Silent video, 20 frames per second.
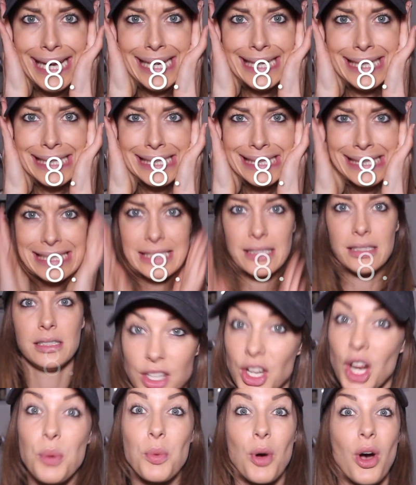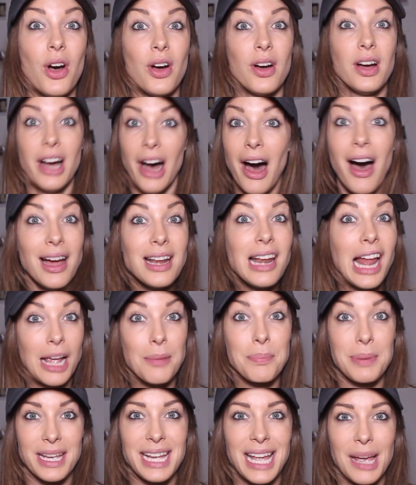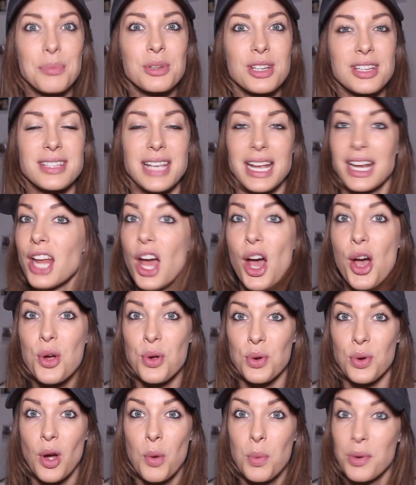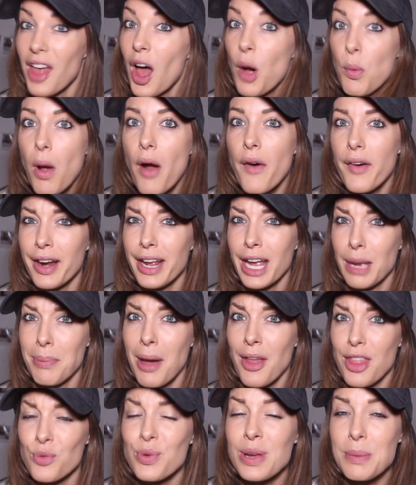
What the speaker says: 8! You know what? I like being able to say no without worrying about the